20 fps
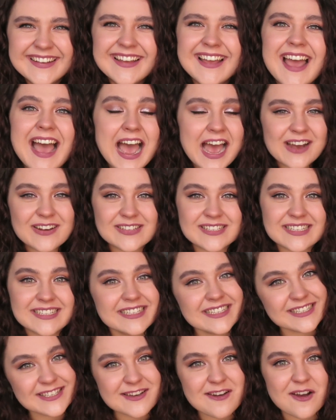I was
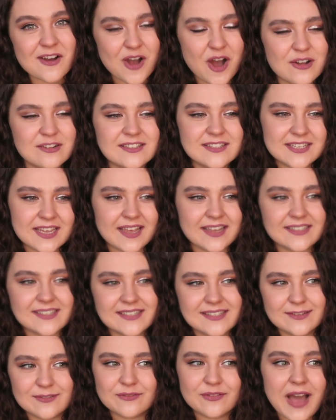gonna do a
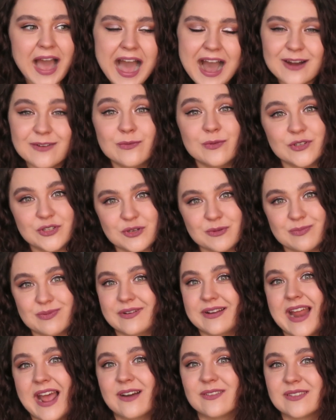contest of how would you
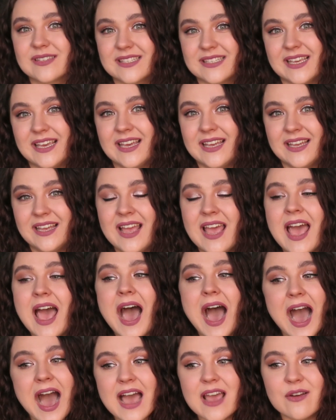pronounce it.
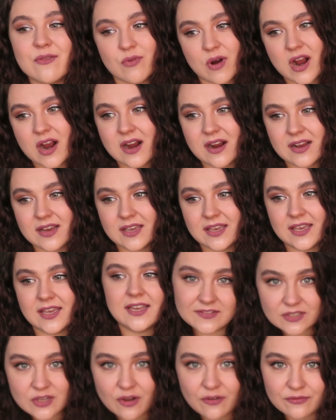I work
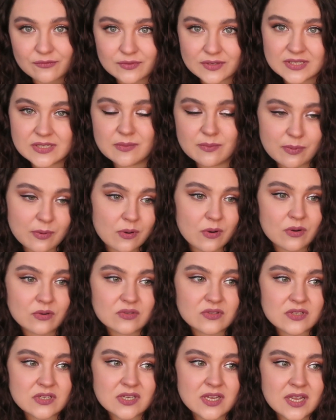in software
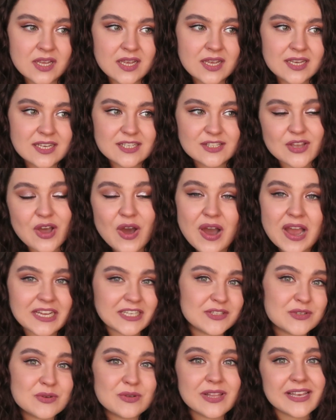support, so
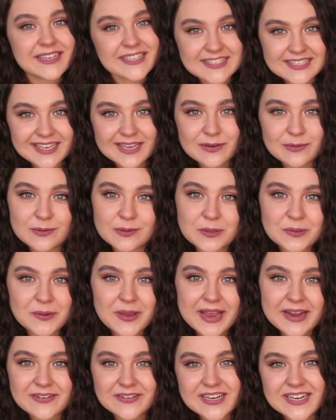I do like SQL
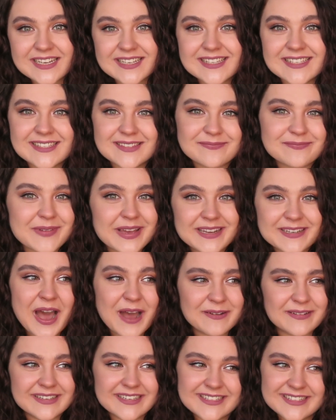queries, so
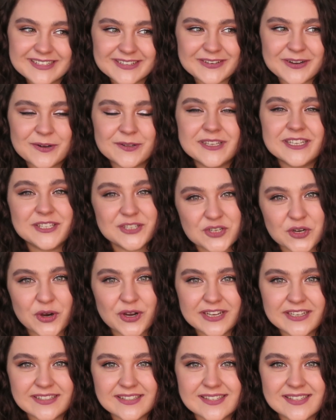I wanted to call it
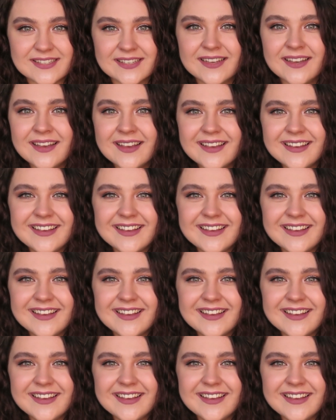YOINS.